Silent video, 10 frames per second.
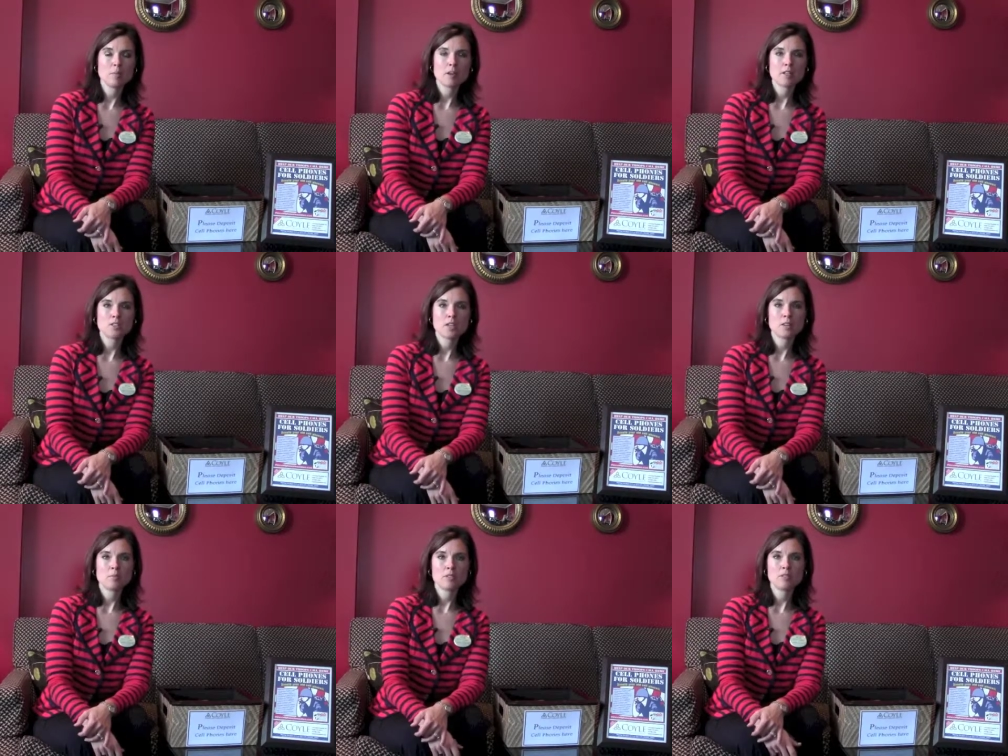about a
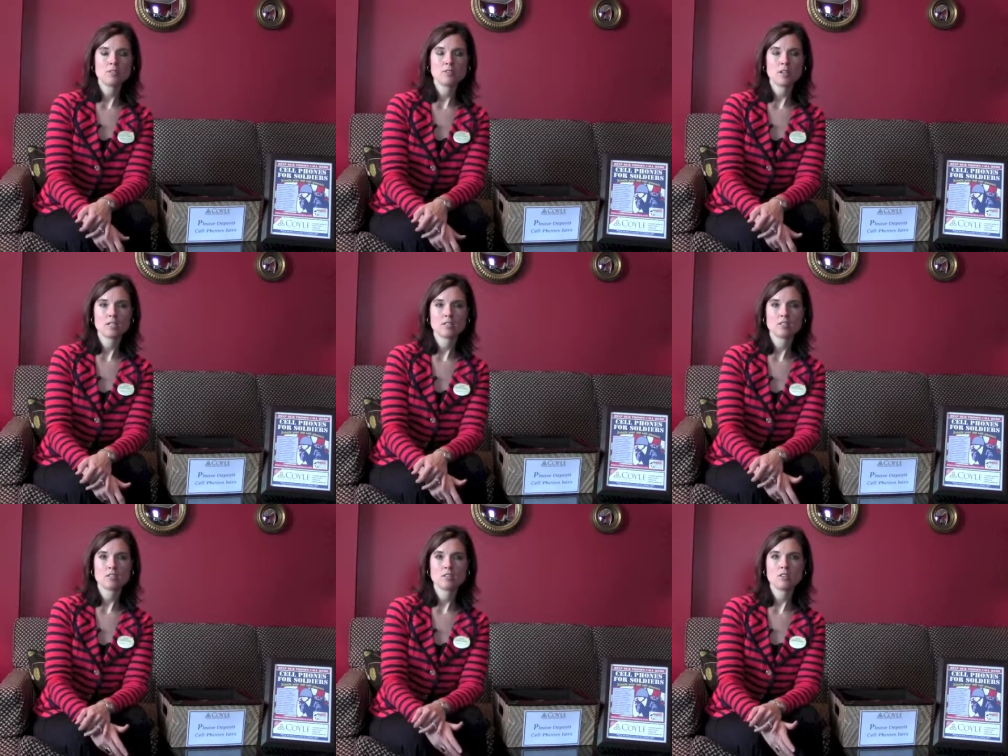gentleman who had
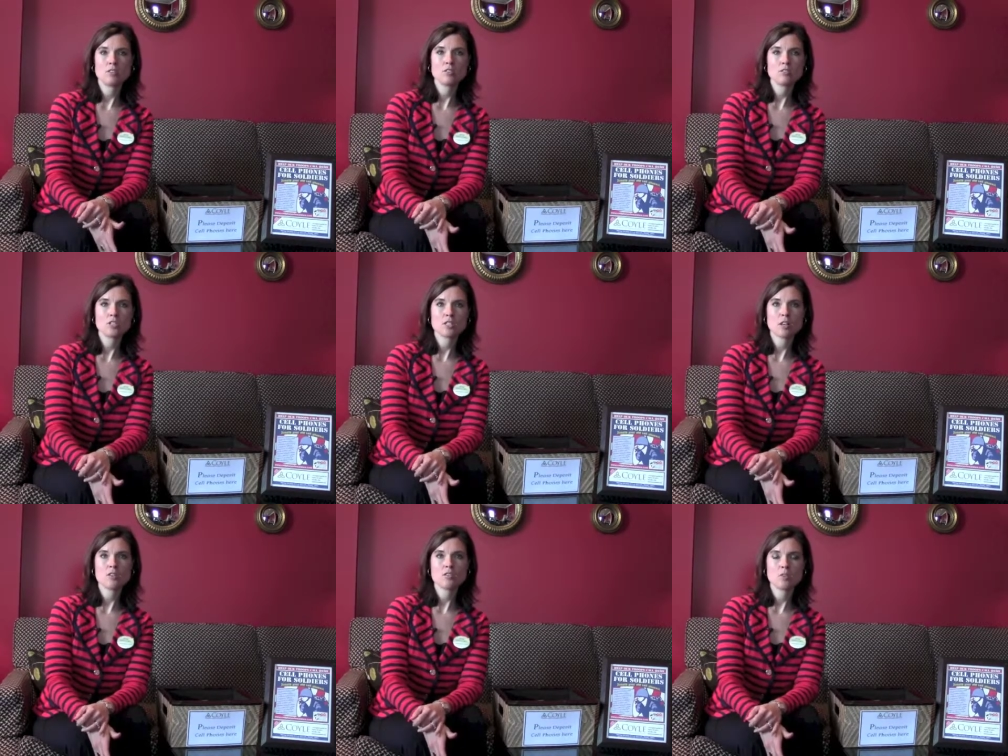this huge
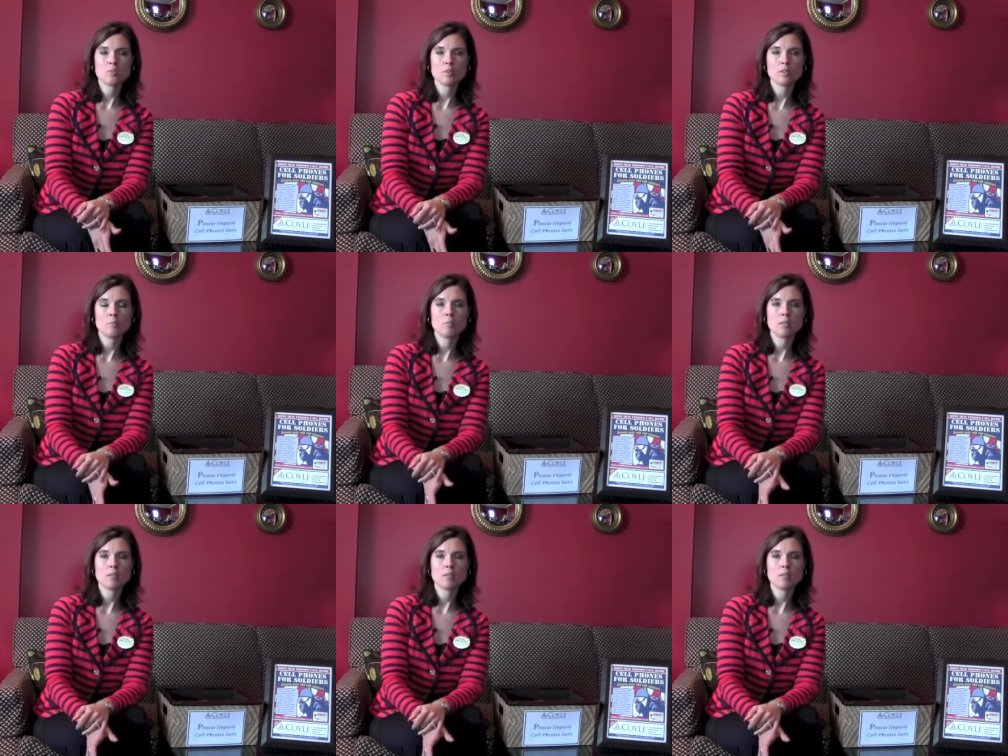cell phone bill